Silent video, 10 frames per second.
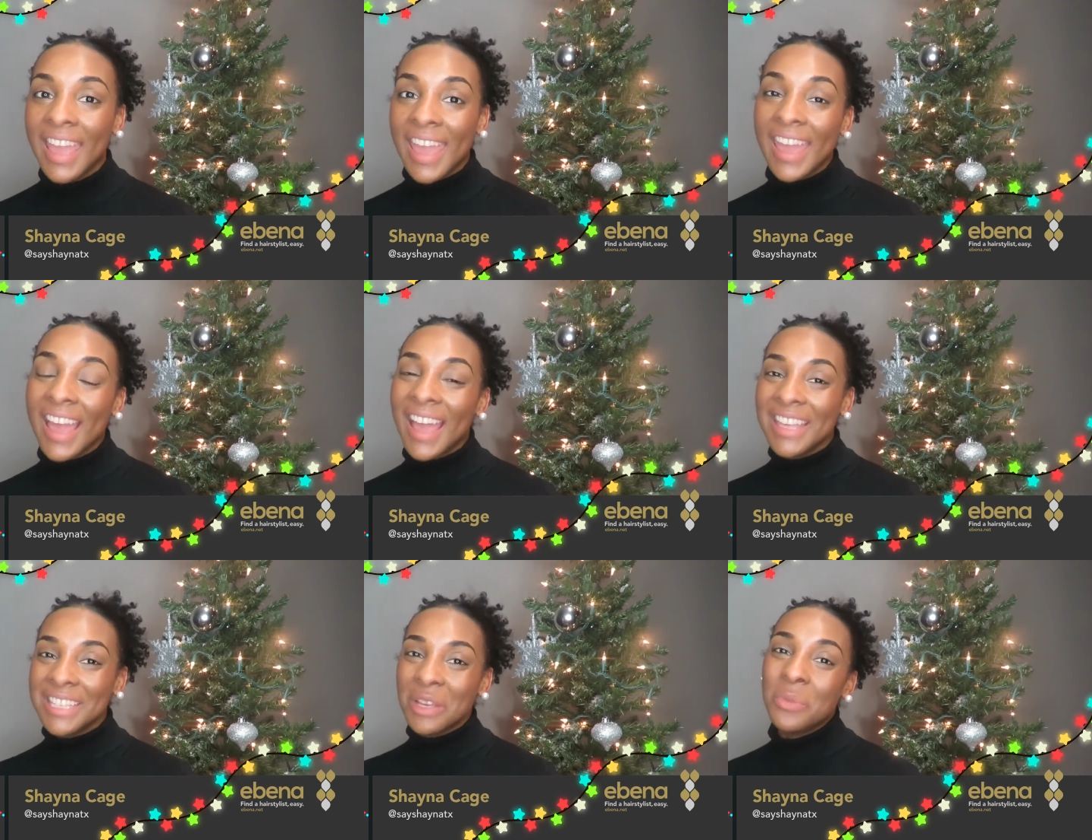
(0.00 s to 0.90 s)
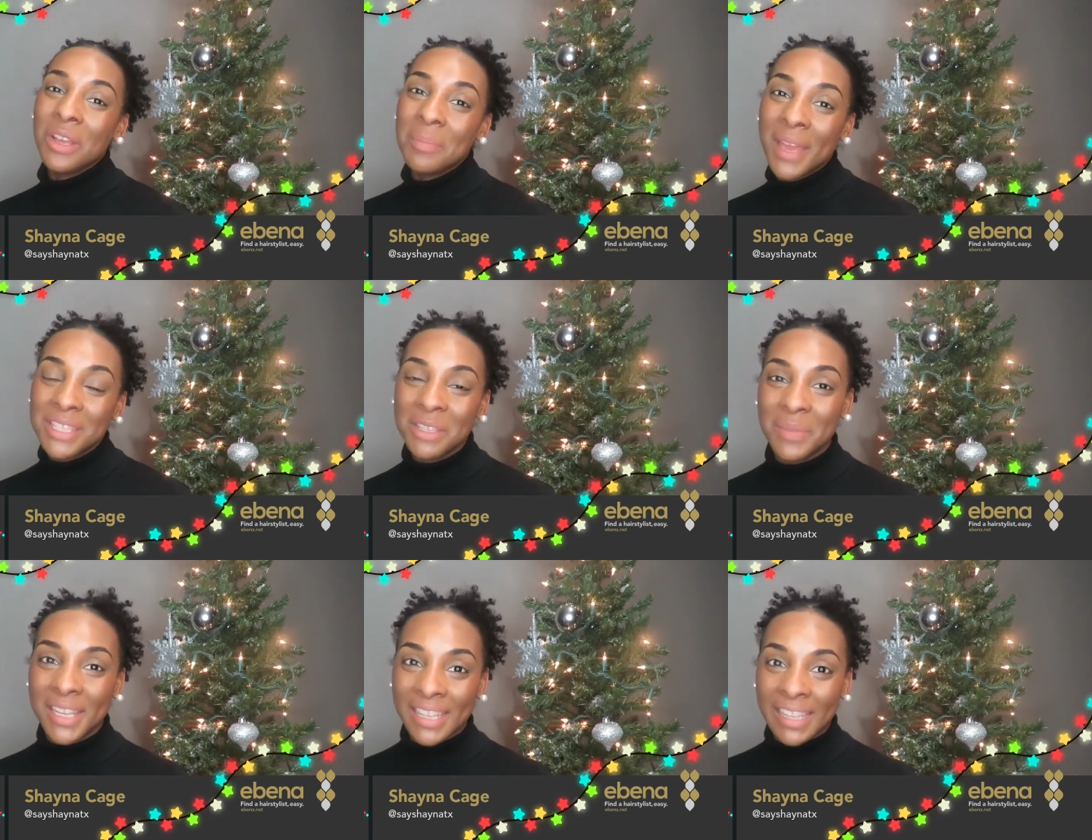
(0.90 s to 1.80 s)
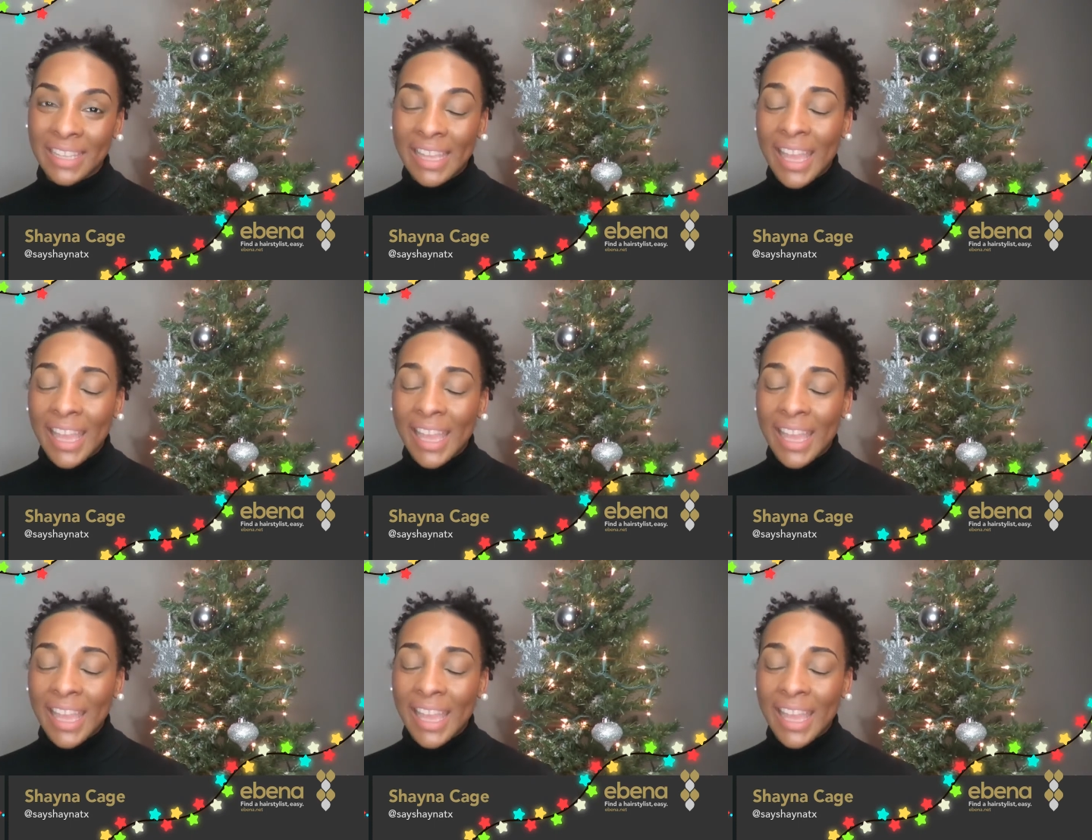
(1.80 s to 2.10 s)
Hey guys, welcome back to Abina.